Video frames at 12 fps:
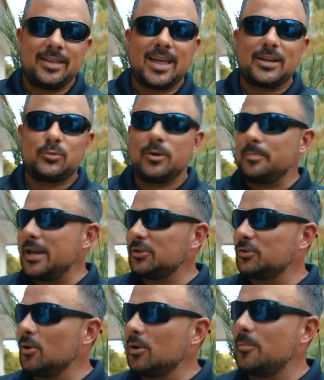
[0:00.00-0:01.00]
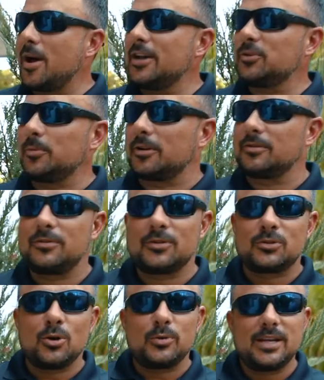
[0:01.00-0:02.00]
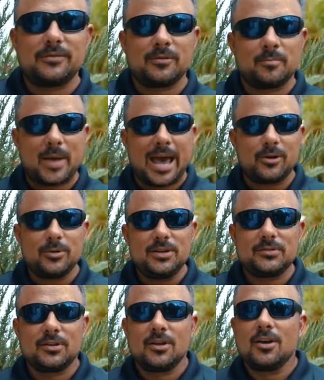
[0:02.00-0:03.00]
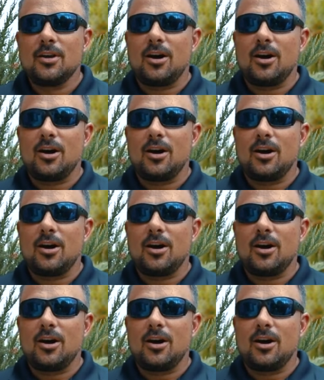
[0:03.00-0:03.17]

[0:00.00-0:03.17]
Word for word: And that's what makes solar possible. There's no need for batteries.